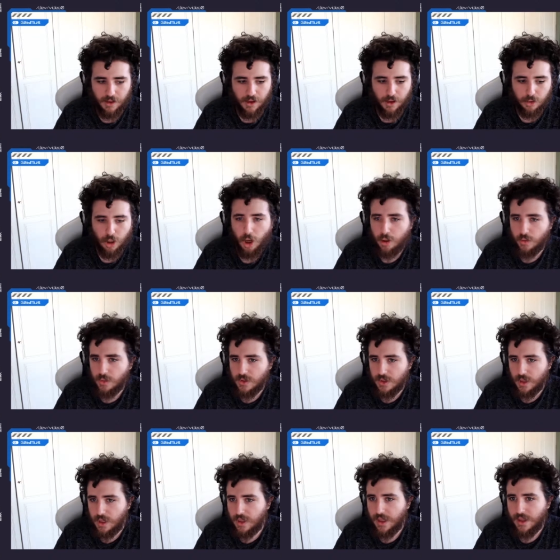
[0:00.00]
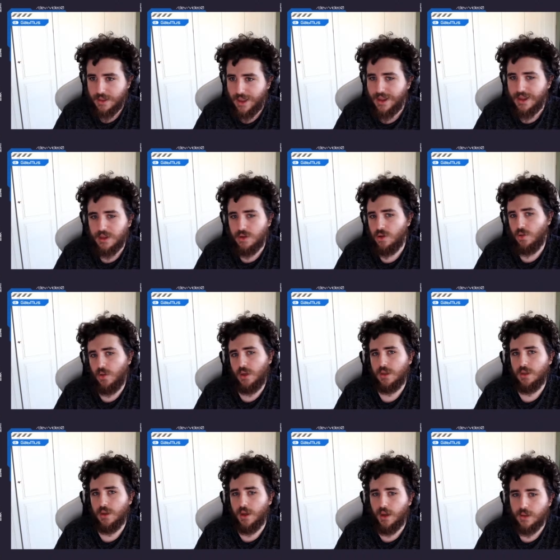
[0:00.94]
autonomously, they can do
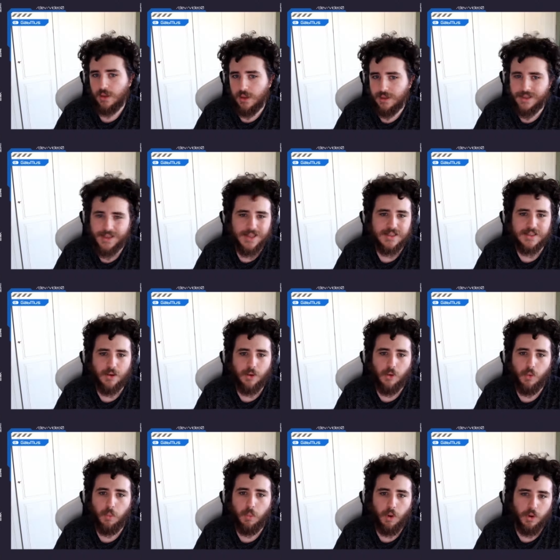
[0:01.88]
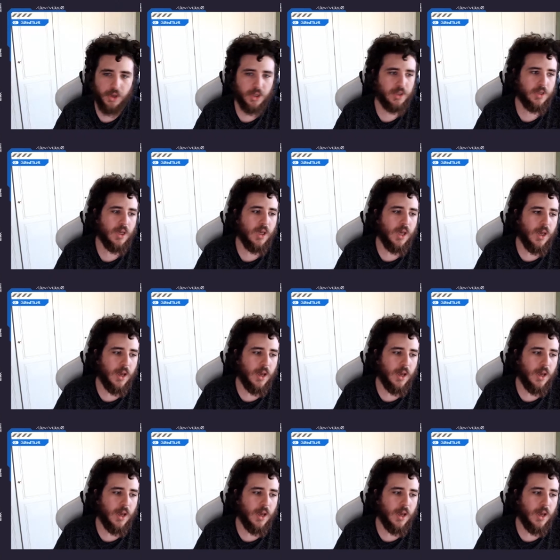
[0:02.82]
it. That's the whole point.